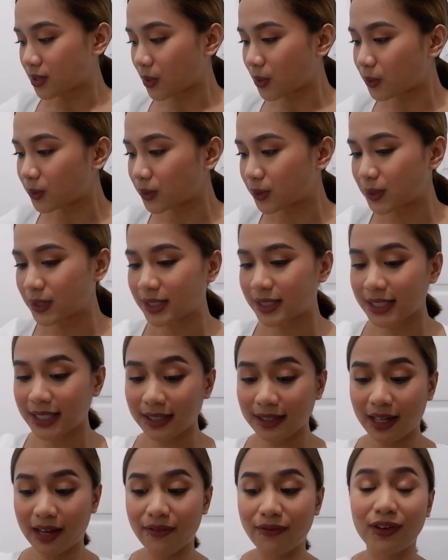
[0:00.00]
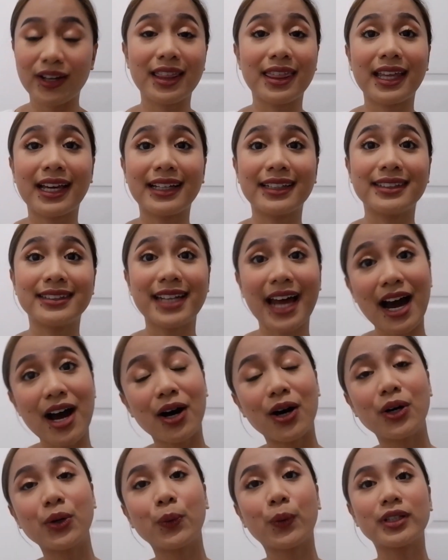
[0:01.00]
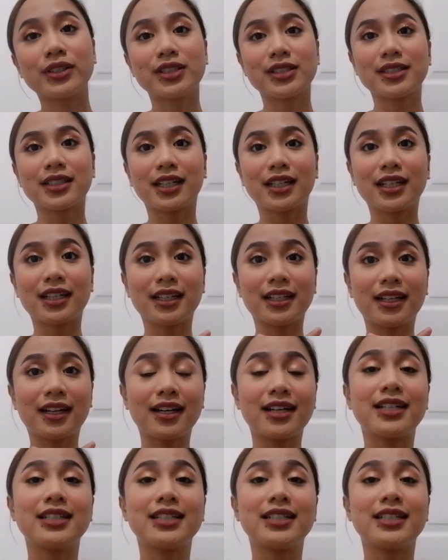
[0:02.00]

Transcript: So to seal everything down, we're just gonna